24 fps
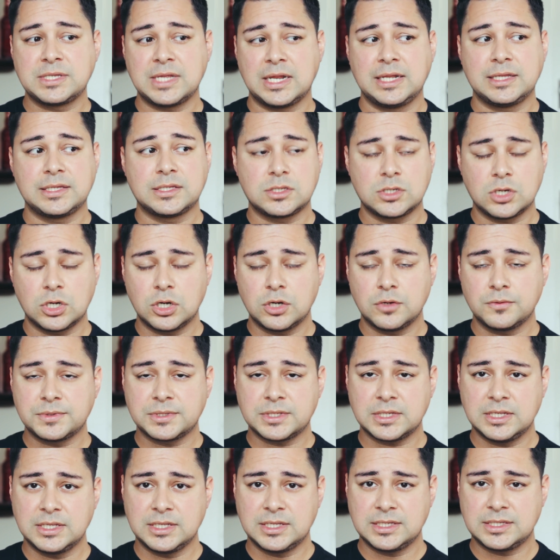that it
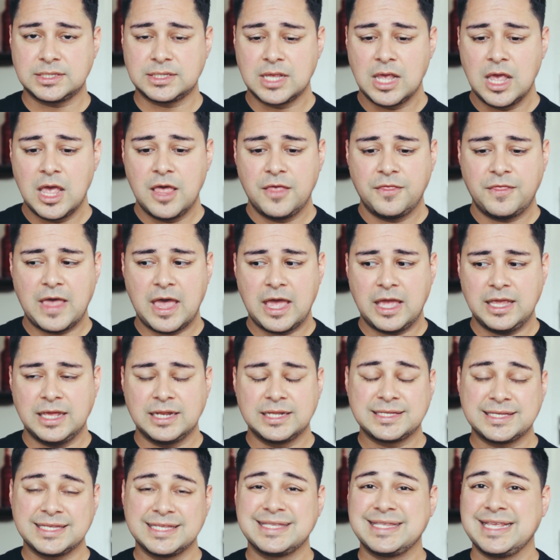serves is that
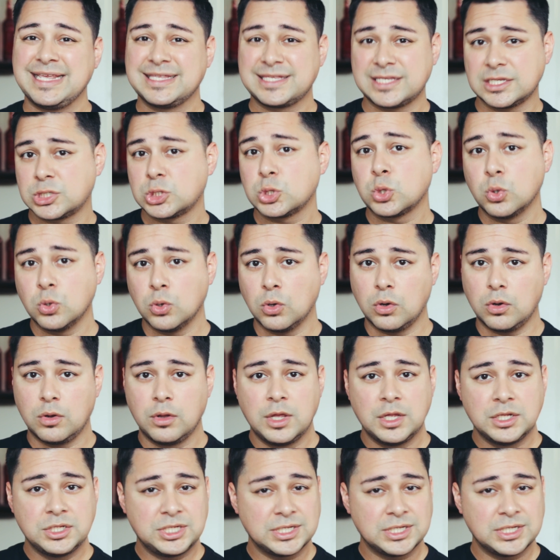it's a tool.